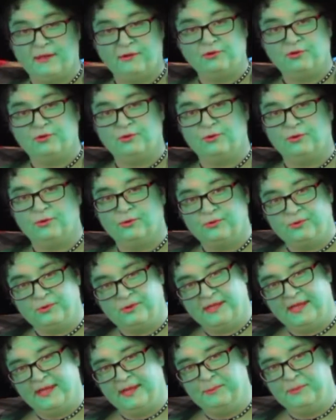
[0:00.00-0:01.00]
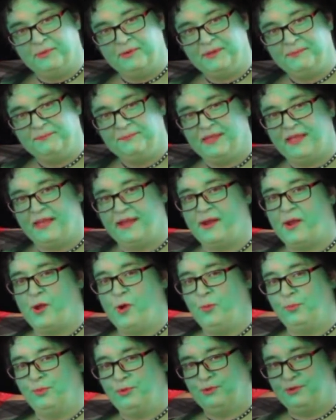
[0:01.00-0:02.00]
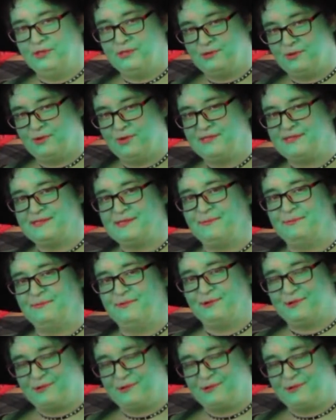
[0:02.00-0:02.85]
down to your local library, and I hope you enjoy some